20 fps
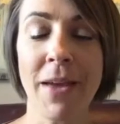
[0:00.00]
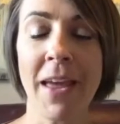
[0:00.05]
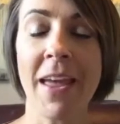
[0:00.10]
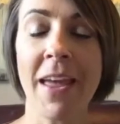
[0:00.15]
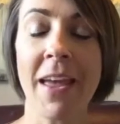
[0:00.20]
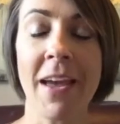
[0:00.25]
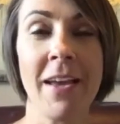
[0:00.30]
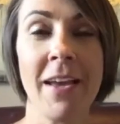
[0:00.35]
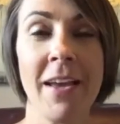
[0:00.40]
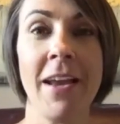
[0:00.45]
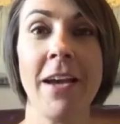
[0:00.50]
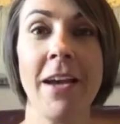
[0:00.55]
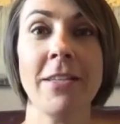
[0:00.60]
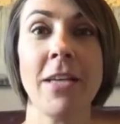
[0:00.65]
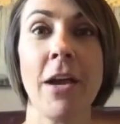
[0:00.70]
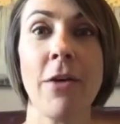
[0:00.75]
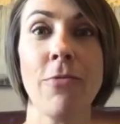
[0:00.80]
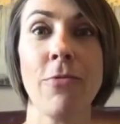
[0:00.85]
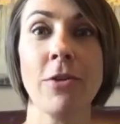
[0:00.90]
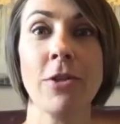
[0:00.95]
And as
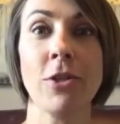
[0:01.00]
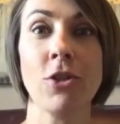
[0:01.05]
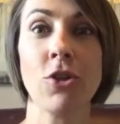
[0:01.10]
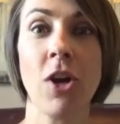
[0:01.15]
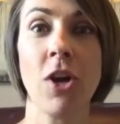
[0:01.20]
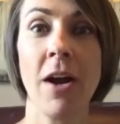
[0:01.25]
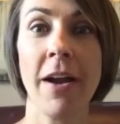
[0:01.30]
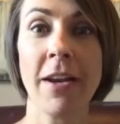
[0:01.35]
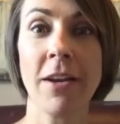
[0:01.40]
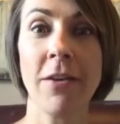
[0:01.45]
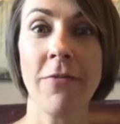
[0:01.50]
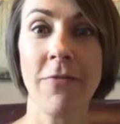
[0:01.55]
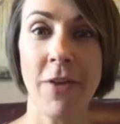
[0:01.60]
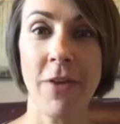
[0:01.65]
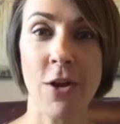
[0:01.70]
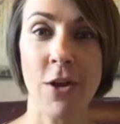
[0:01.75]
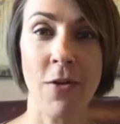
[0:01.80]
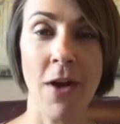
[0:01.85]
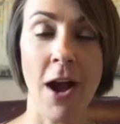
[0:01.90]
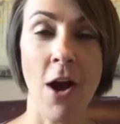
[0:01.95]
I was trying to
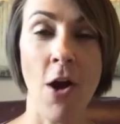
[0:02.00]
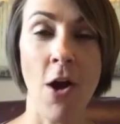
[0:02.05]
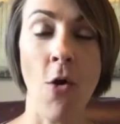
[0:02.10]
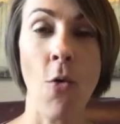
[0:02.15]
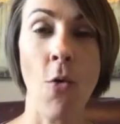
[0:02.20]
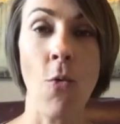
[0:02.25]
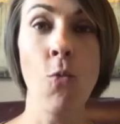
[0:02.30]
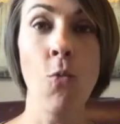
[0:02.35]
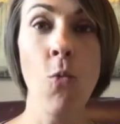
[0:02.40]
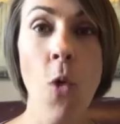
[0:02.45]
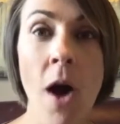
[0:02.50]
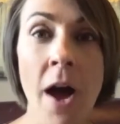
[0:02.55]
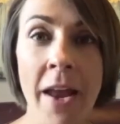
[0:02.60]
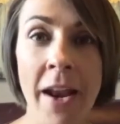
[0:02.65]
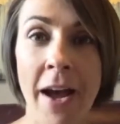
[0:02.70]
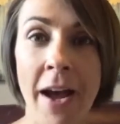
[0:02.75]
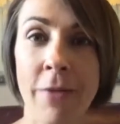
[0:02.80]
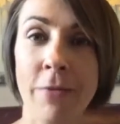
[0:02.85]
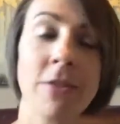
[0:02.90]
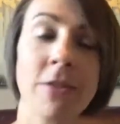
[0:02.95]
figure out what
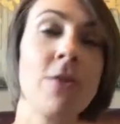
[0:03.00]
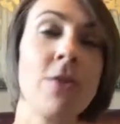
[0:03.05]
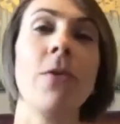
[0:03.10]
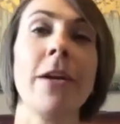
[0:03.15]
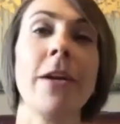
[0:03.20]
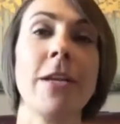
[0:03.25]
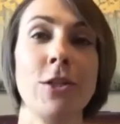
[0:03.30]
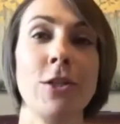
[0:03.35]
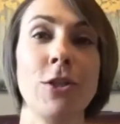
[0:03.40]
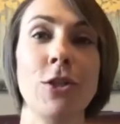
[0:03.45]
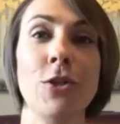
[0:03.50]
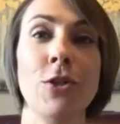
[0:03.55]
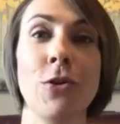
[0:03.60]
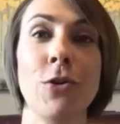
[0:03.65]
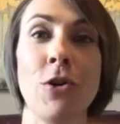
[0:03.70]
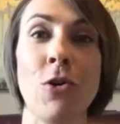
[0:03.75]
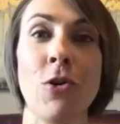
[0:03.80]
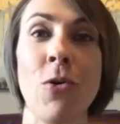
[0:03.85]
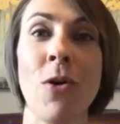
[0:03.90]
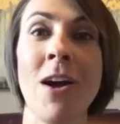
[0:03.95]
I was going to
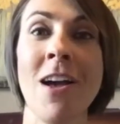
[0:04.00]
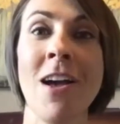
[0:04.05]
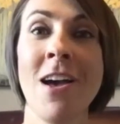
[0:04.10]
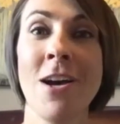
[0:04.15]
do